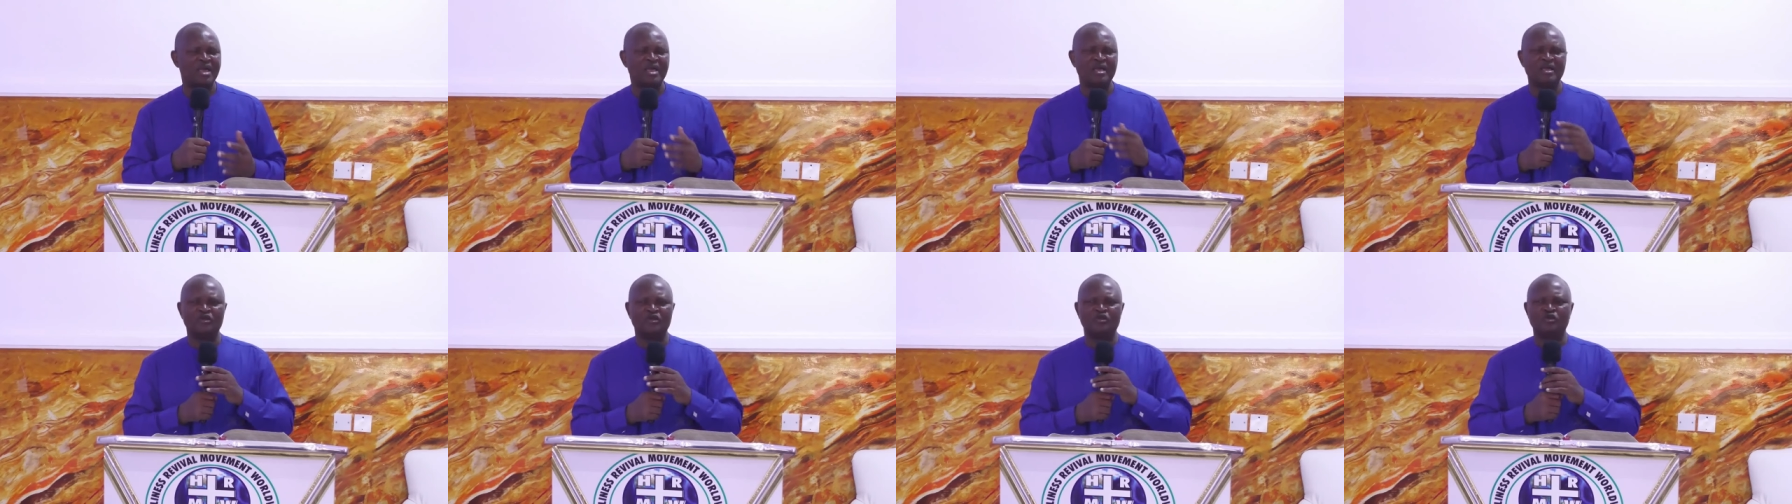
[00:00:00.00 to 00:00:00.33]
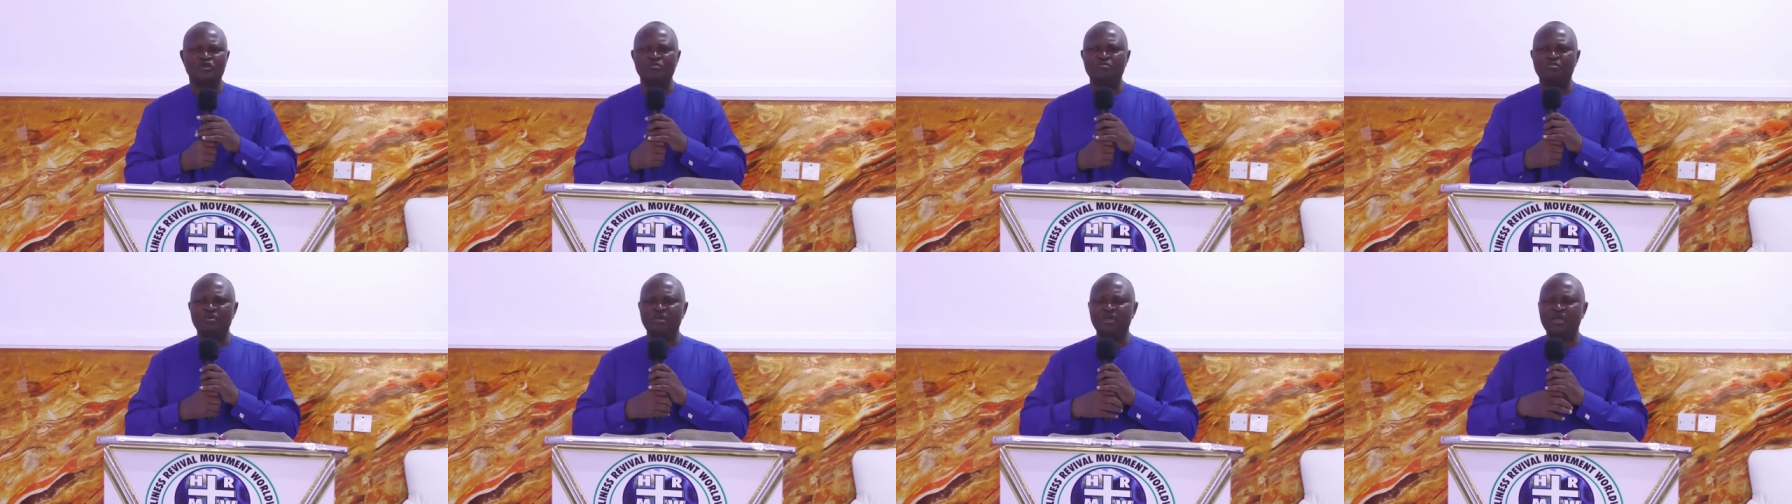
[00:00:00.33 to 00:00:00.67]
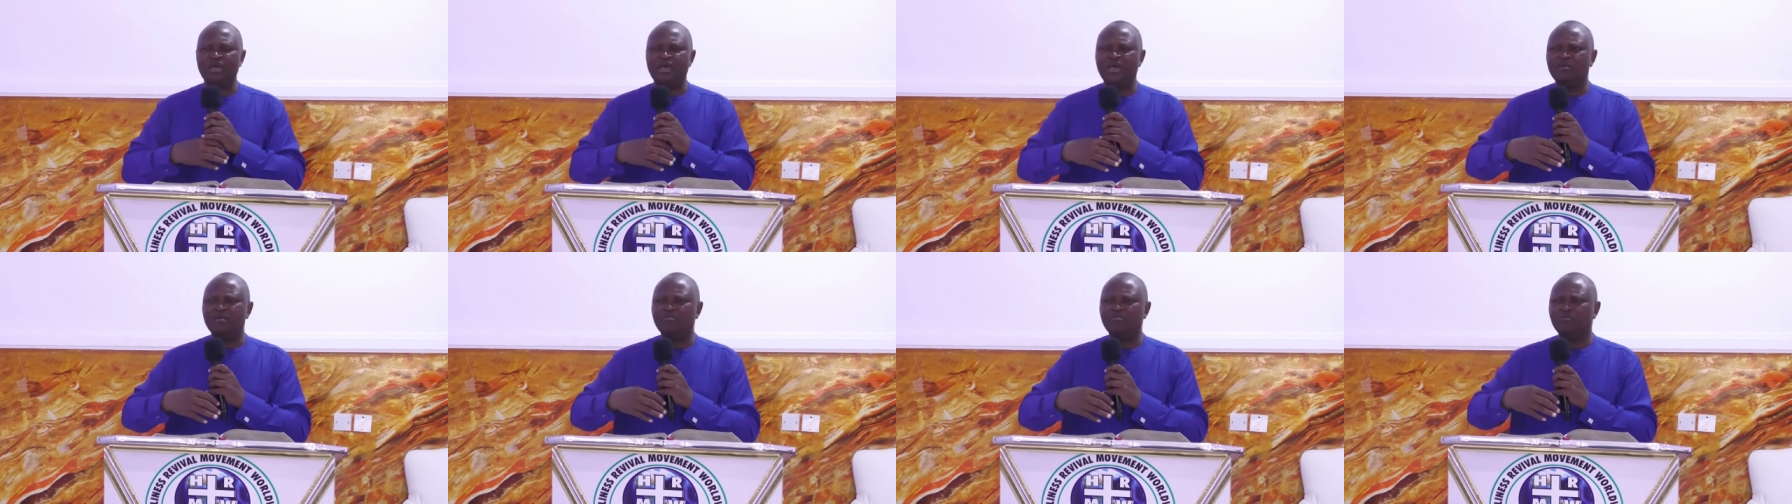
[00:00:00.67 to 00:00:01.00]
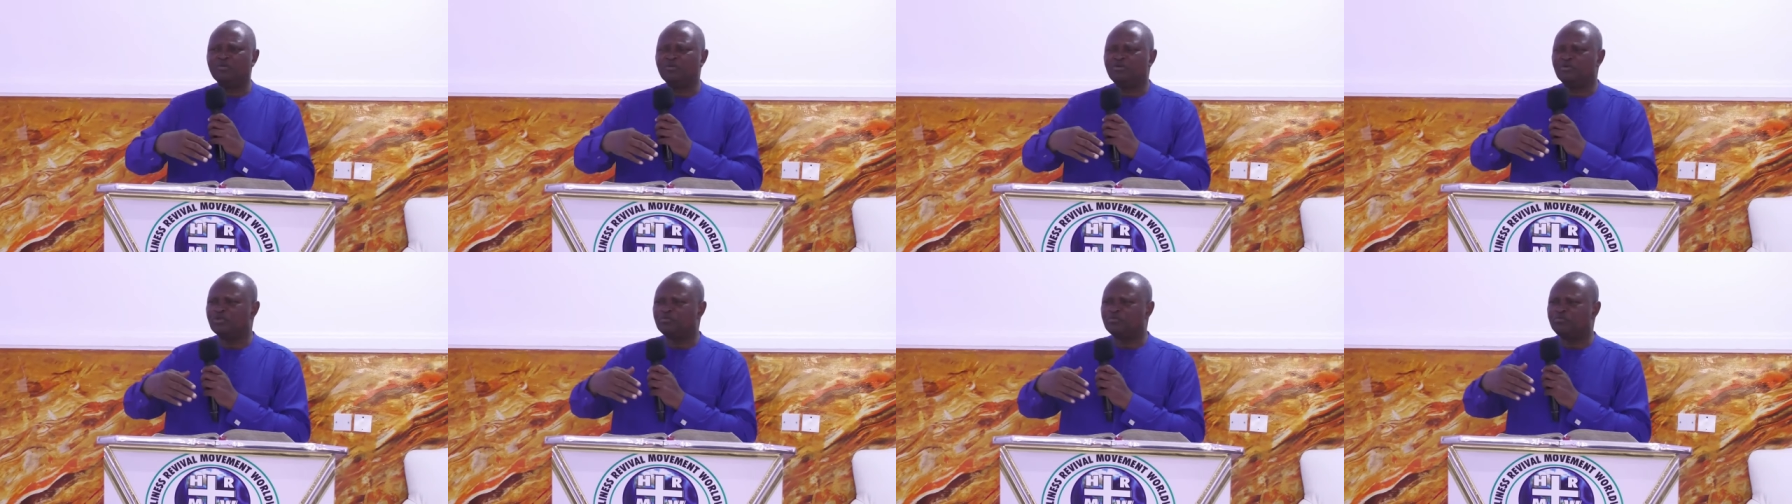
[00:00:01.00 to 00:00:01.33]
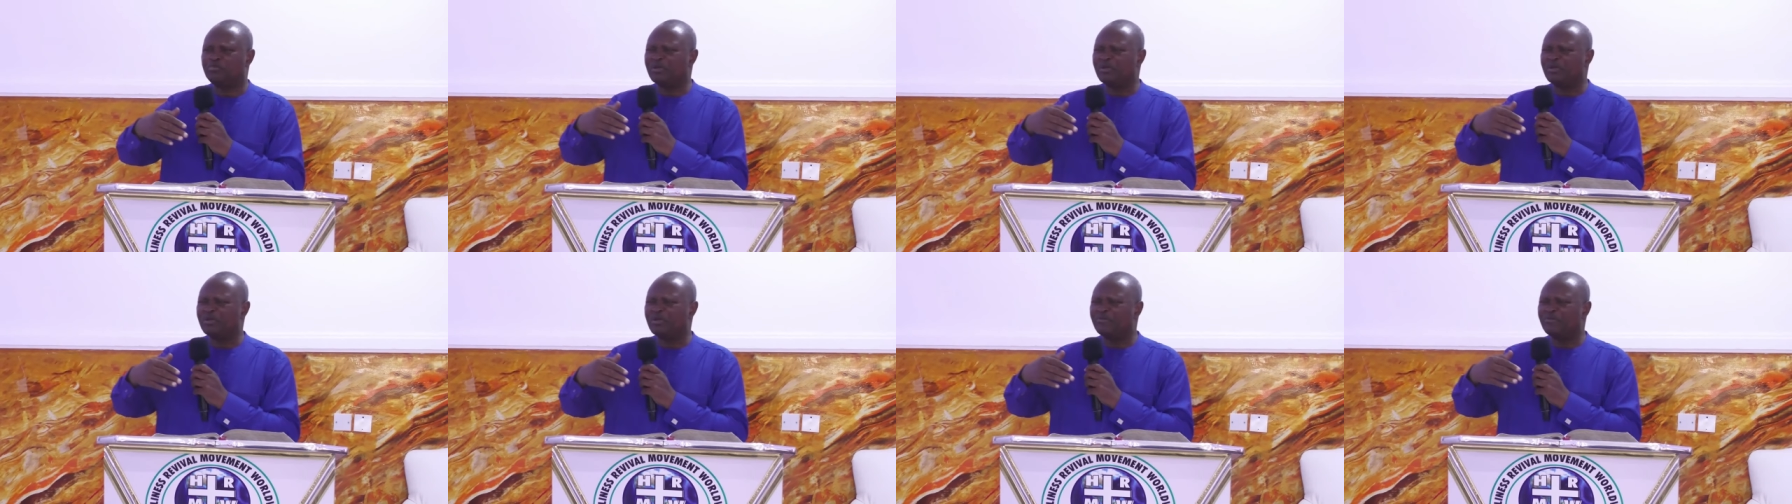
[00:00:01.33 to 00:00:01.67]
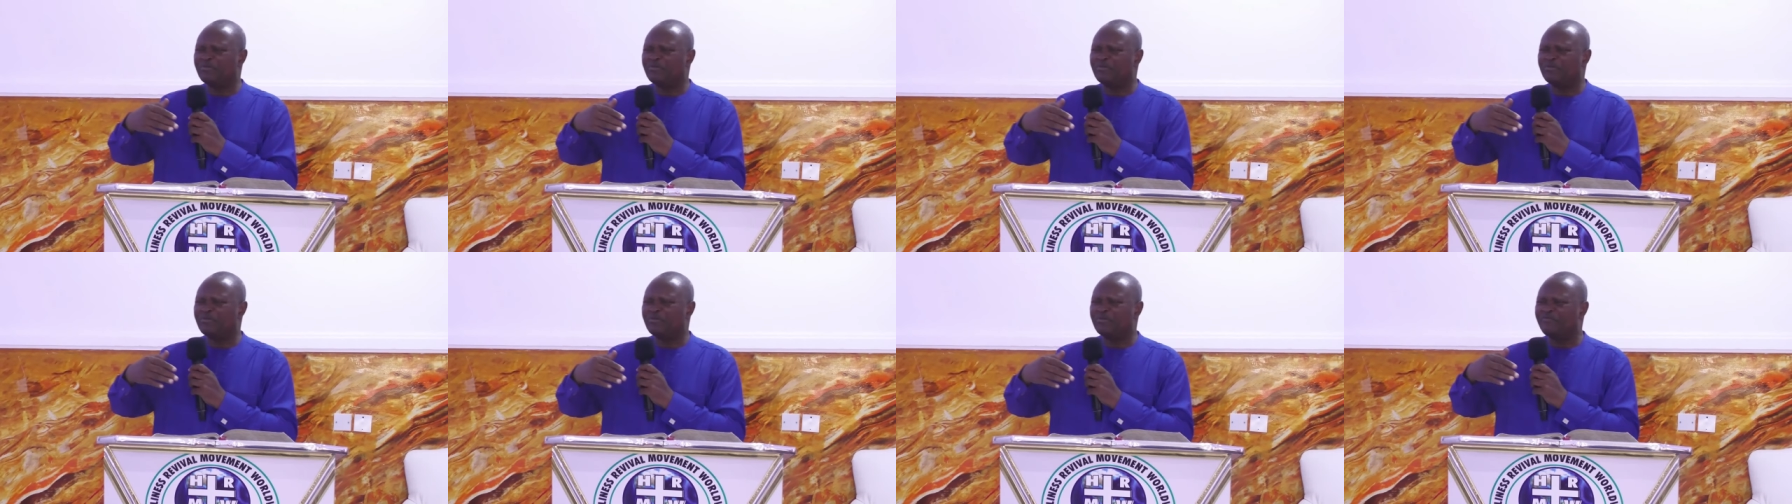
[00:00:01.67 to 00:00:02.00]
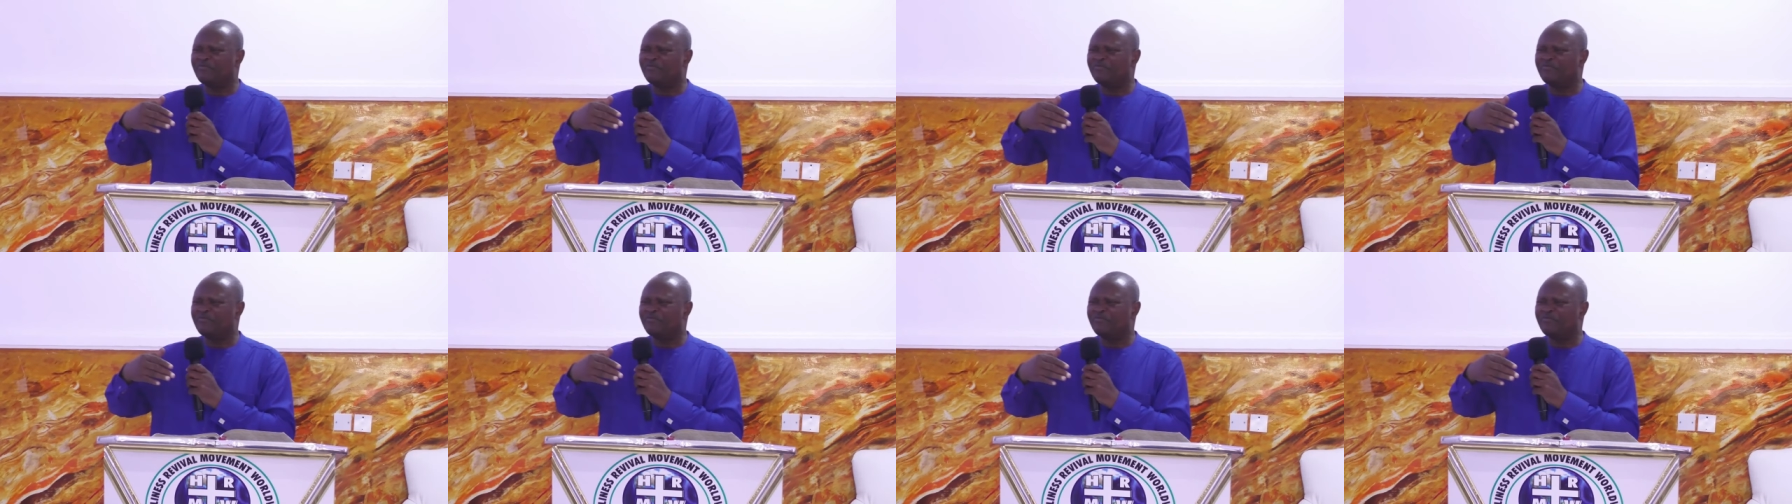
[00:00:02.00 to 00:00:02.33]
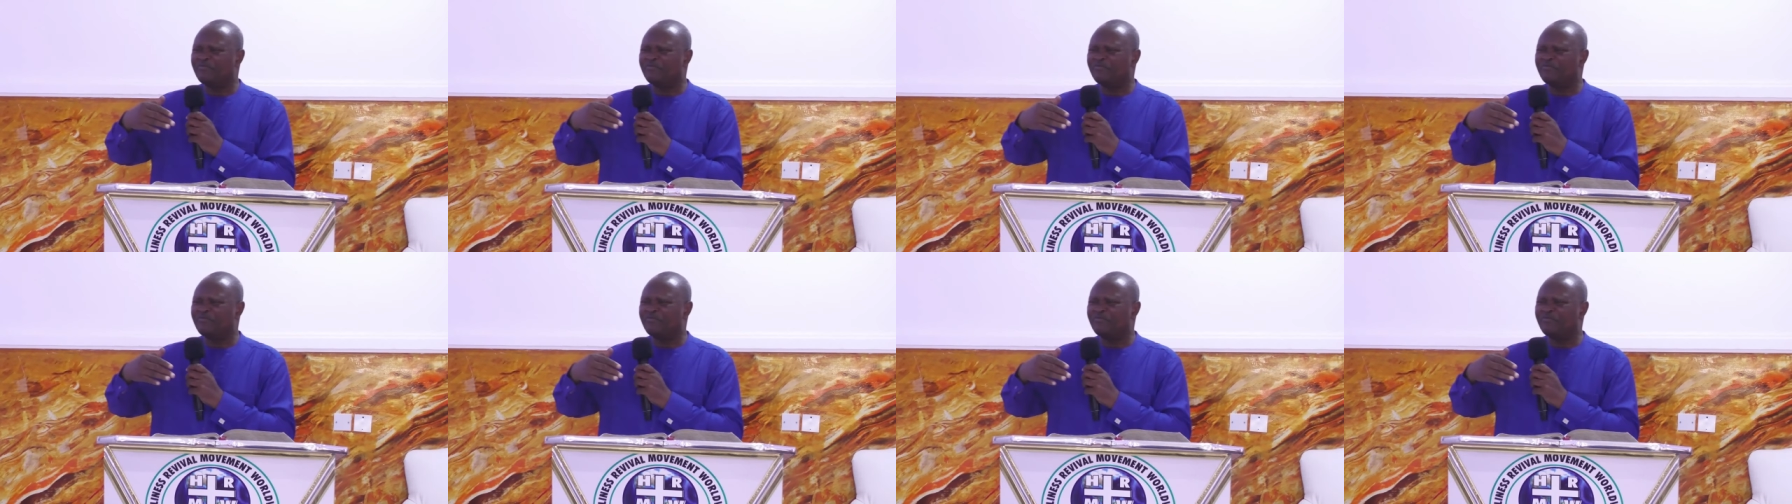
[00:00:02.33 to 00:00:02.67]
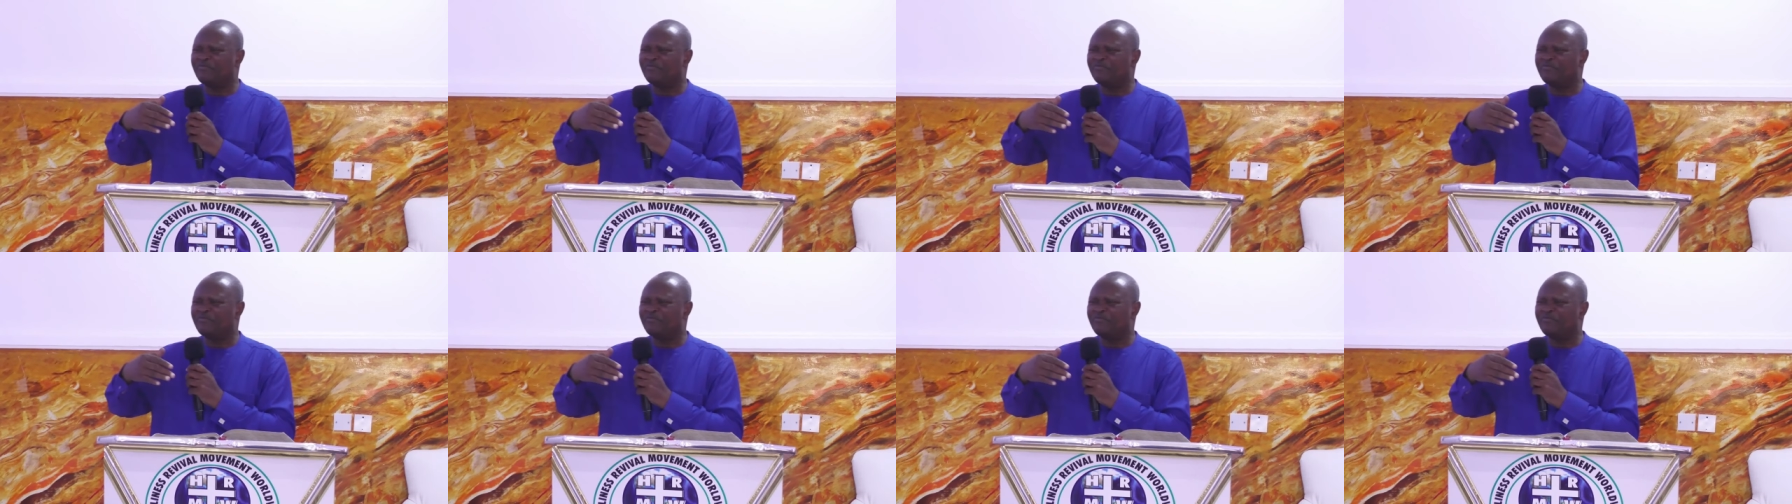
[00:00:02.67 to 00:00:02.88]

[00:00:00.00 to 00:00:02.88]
to be able to speak face to